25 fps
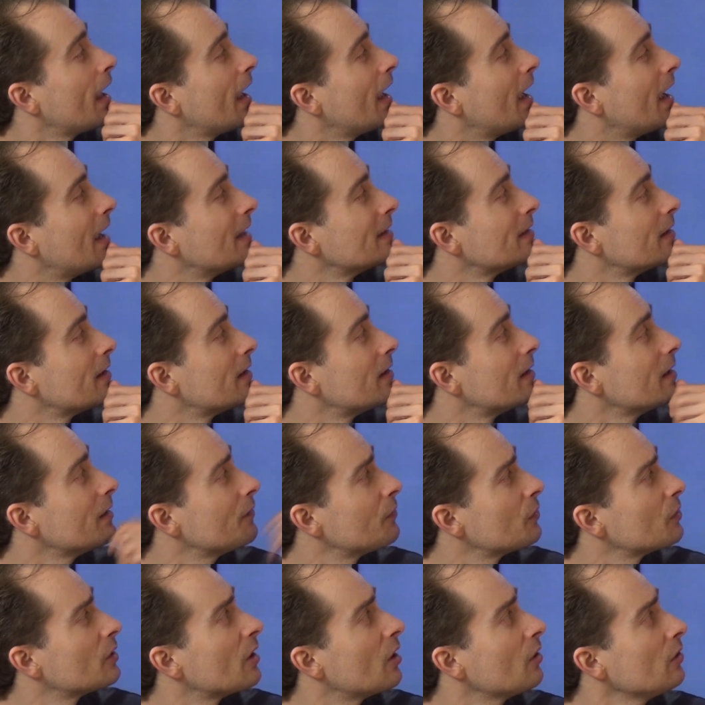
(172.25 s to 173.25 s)
And
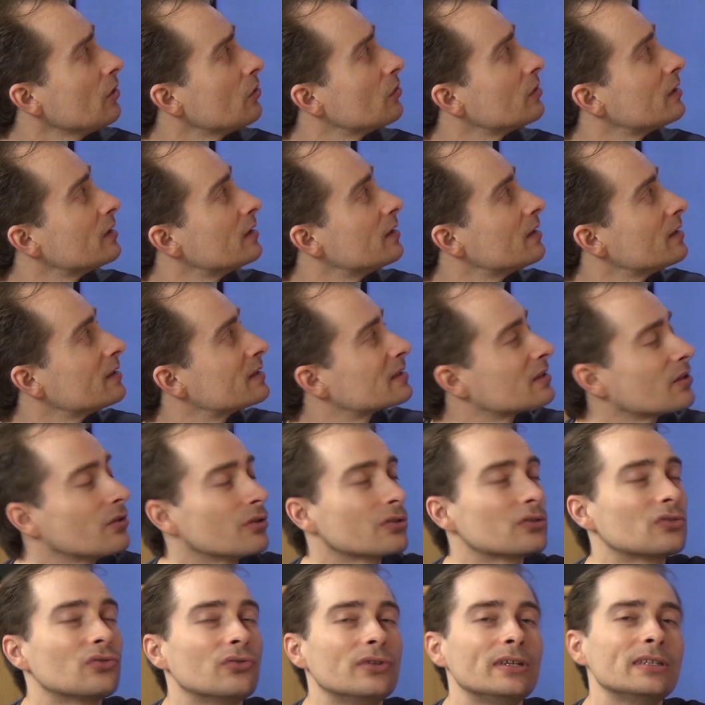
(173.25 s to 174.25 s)
if you download it, it's
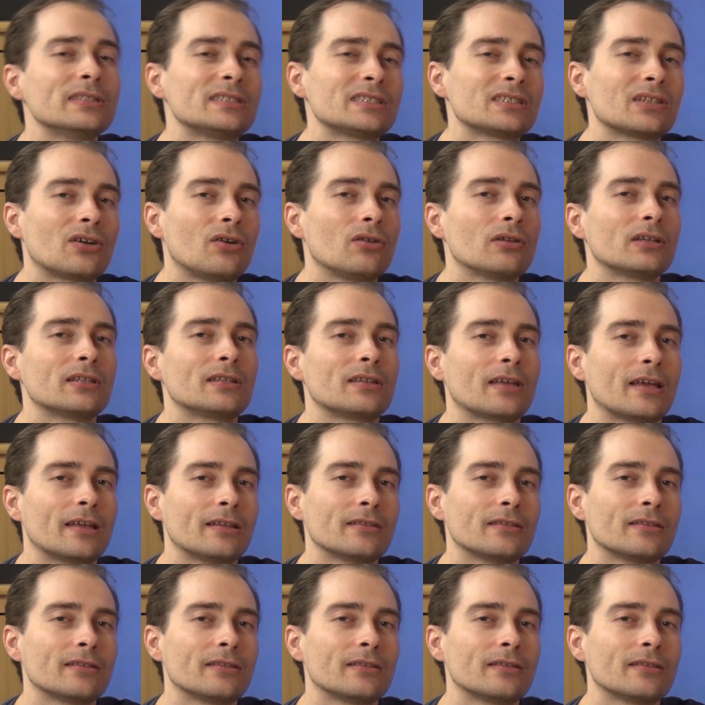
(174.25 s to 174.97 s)
going to install it,